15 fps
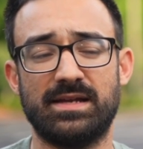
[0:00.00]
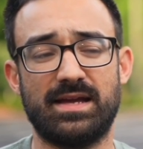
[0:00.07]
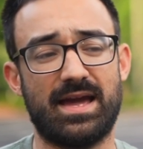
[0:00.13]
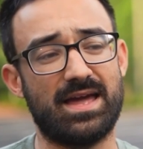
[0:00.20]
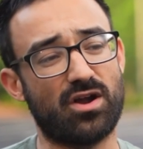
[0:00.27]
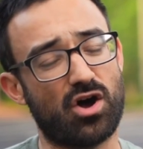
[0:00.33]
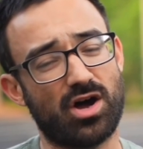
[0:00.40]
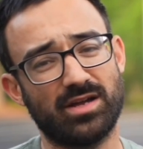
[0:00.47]

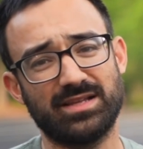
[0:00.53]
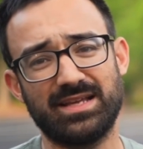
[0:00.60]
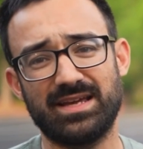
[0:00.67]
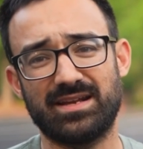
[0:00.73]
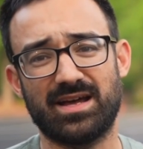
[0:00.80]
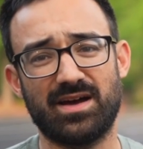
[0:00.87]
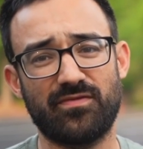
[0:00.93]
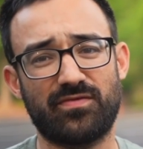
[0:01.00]
And oddly
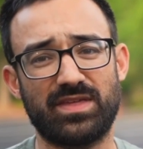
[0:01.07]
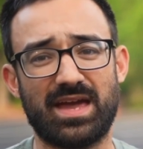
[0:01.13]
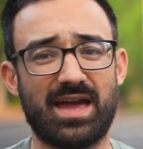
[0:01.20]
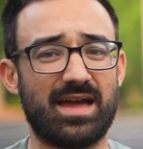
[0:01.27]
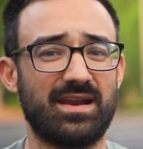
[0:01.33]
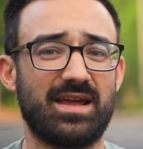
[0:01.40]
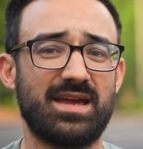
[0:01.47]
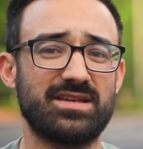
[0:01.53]
enough, the
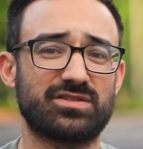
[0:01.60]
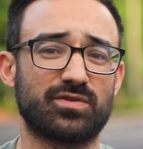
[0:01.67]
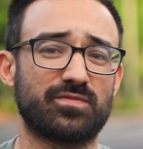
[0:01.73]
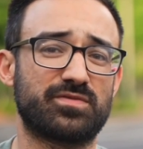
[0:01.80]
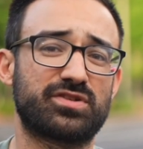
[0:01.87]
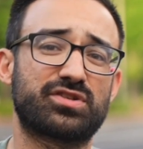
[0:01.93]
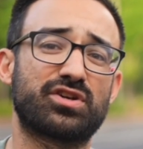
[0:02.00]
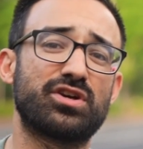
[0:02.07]
NAs are
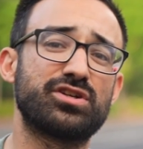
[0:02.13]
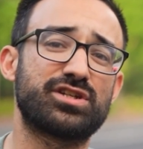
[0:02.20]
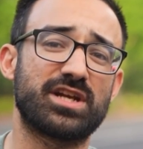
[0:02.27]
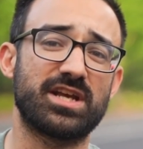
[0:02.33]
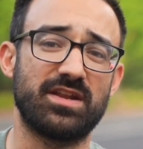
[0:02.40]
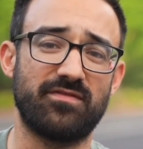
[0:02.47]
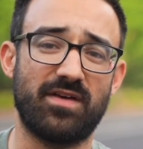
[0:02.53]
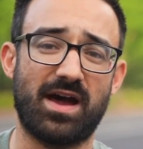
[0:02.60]

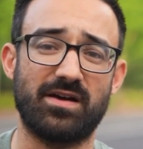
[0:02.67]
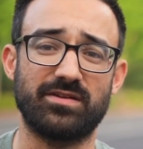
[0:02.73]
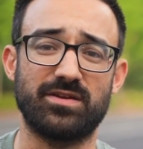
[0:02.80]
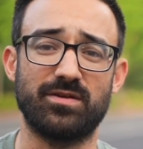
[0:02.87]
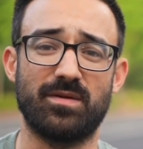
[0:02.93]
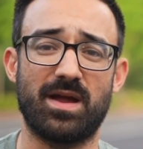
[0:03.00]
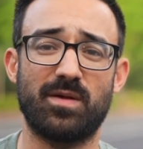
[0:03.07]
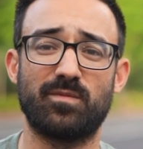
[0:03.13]
surging in
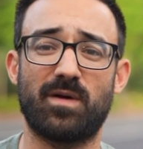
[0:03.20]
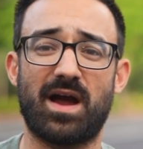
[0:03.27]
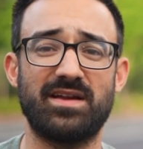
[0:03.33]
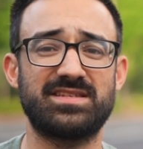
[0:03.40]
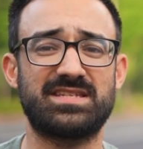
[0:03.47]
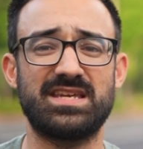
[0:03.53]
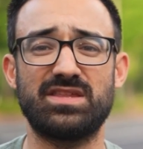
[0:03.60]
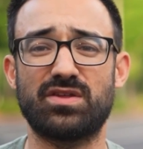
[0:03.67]
value, and I
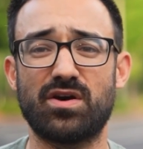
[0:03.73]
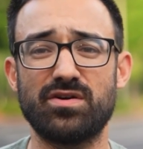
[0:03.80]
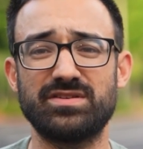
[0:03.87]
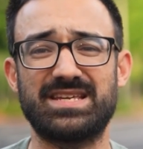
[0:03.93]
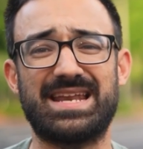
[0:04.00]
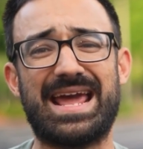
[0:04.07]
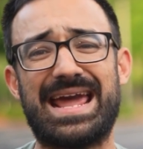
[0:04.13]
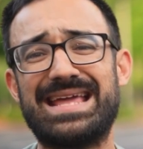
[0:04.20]
see those
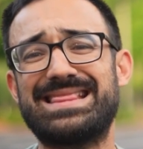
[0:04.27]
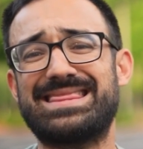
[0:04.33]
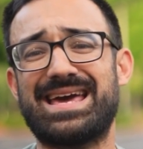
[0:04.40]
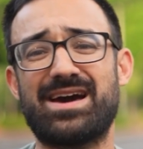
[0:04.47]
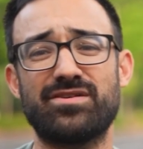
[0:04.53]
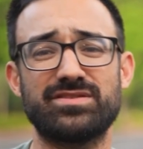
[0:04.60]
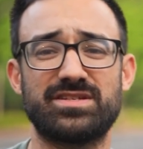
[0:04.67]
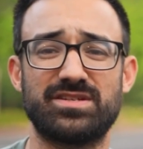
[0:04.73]
at
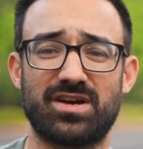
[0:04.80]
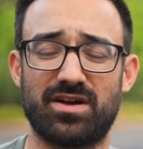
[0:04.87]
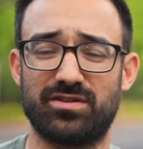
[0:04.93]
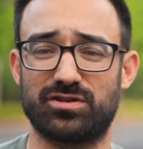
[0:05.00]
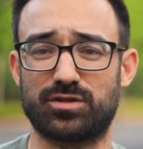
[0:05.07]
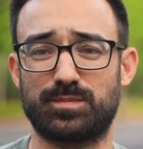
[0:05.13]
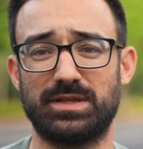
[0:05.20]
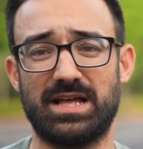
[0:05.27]

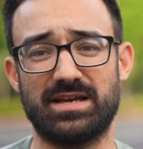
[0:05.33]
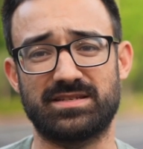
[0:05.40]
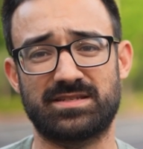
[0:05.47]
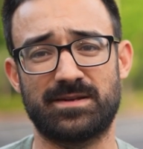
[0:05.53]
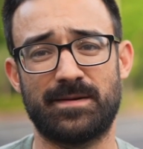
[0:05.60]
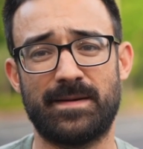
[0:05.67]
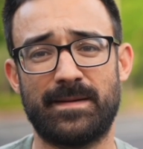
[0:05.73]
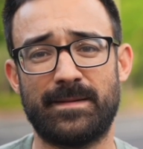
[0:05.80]
$8,000 plus.
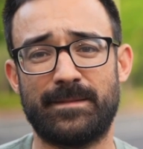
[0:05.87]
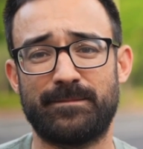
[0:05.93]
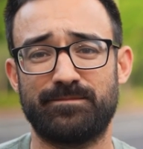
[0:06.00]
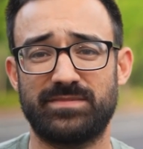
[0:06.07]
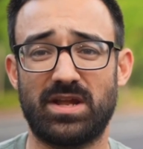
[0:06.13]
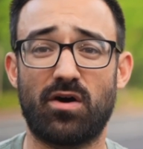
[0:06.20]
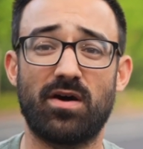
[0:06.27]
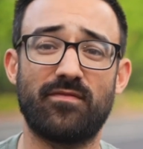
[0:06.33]

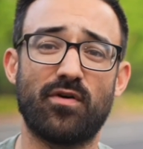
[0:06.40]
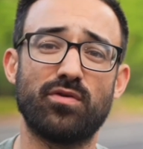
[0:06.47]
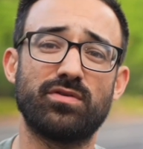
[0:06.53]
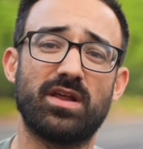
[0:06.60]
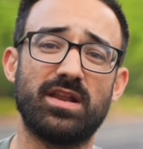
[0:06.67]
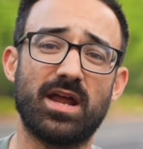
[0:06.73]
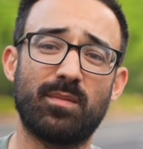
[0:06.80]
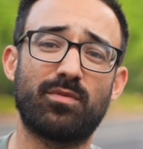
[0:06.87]
Now, I've owned
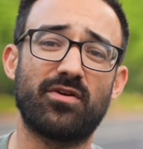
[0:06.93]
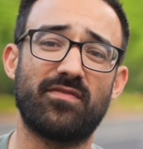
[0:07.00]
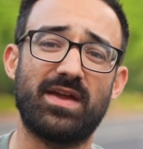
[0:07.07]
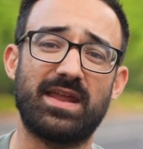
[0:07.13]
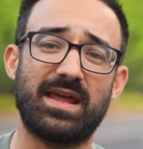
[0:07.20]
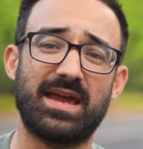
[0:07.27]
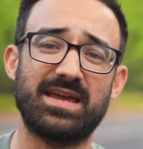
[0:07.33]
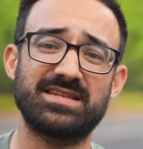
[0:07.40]
a number of
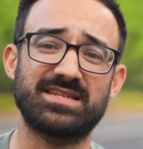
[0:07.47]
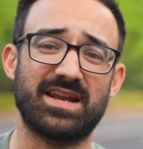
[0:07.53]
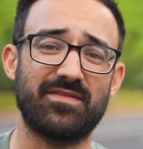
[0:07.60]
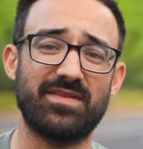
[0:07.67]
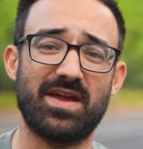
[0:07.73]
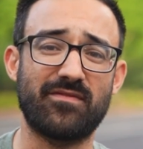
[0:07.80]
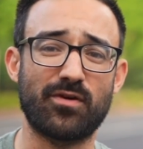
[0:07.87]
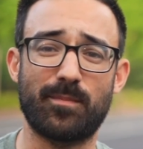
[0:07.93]
NAs, and I've
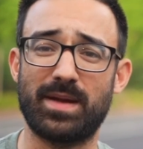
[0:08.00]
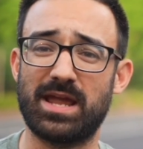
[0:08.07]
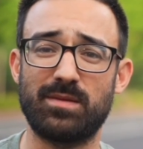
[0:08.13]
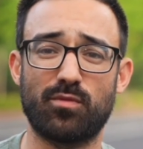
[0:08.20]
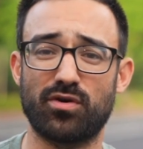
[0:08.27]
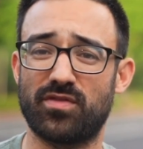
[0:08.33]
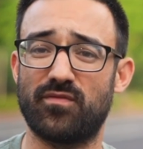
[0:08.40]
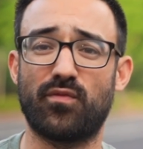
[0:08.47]
never paid
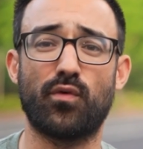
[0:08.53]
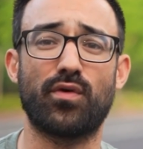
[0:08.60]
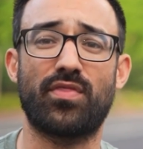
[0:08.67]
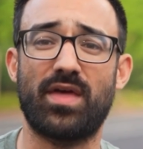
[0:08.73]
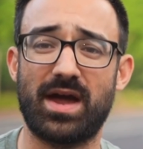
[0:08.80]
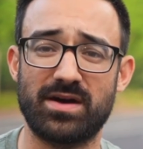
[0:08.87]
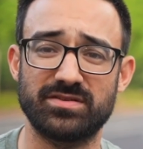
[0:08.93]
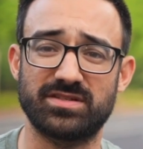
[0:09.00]
more than
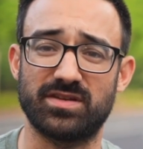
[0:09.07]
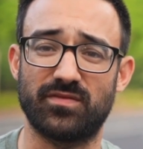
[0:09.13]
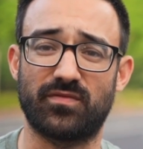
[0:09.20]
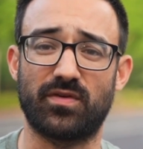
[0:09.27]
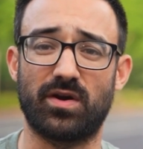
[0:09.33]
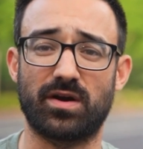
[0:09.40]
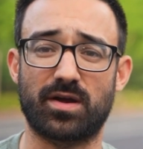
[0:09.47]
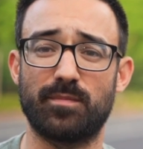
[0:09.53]
$4,000
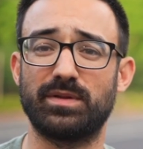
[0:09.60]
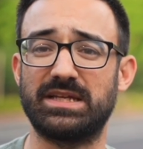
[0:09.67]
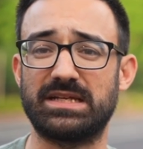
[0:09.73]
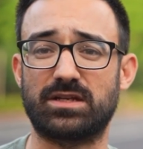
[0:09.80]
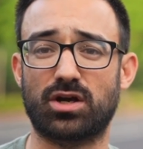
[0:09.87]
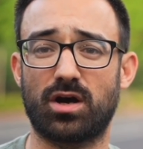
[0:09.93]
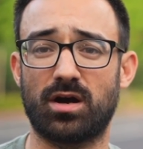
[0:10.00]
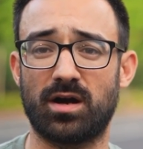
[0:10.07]
for a complete
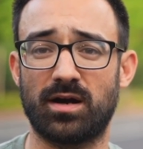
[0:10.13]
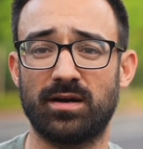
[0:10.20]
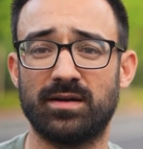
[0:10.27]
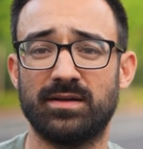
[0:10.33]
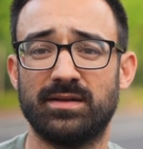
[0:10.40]
car.